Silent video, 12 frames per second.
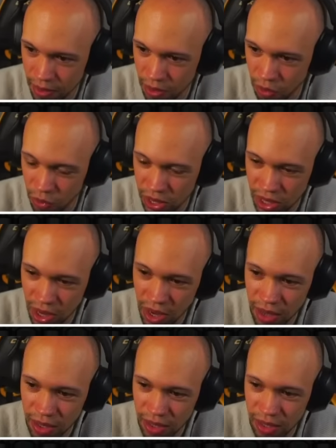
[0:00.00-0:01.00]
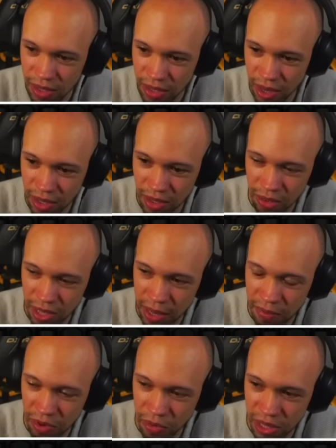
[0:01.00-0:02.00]
We saw the Takuto
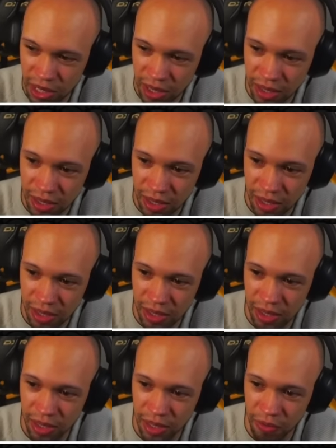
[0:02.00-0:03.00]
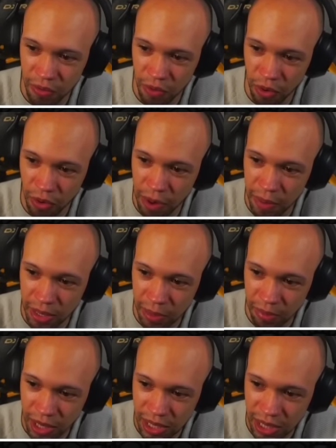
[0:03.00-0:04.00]
Tamer. We saw the level 4 Grabmon
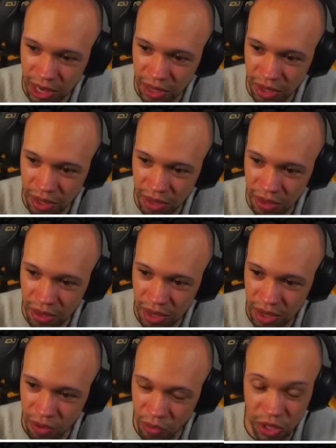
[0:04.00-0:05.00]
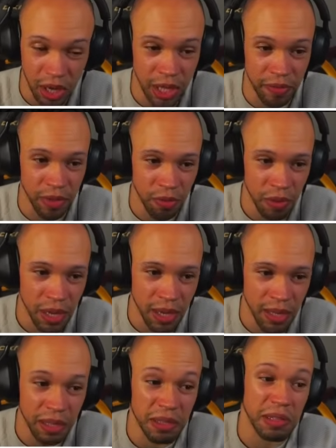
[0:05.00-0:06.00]
that plays Takuto. We saw level
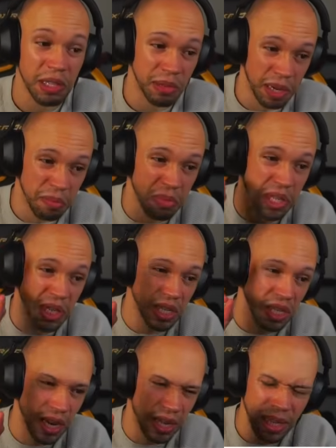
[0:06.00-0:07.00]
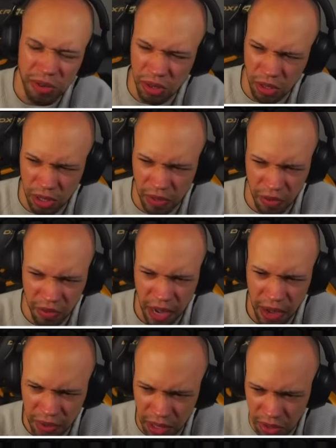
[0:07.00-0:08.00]
3. That seems like a pretty decent hand. I think there's also level
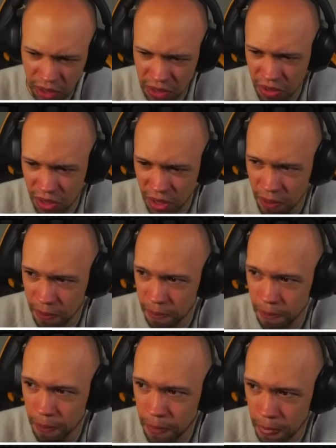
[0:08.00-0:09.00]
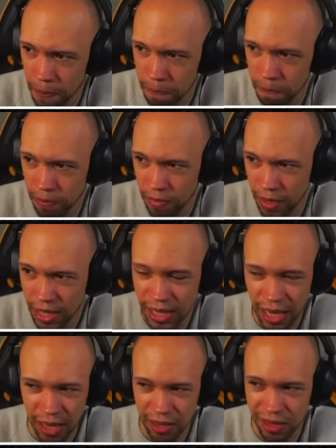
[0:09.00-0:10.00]
5 in there too, so that's
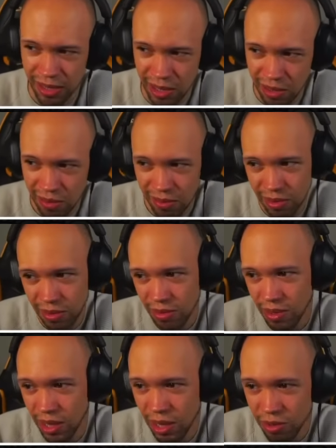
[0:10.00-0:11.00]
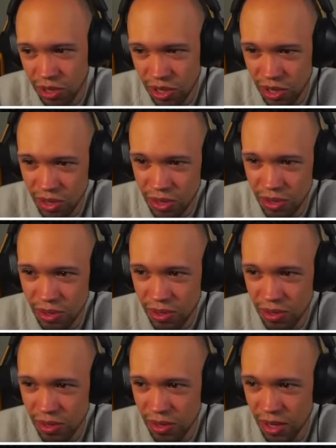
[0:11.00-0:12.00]
like is close
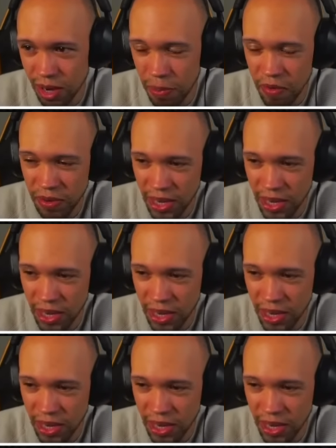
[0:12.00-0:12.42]
to a perfect hand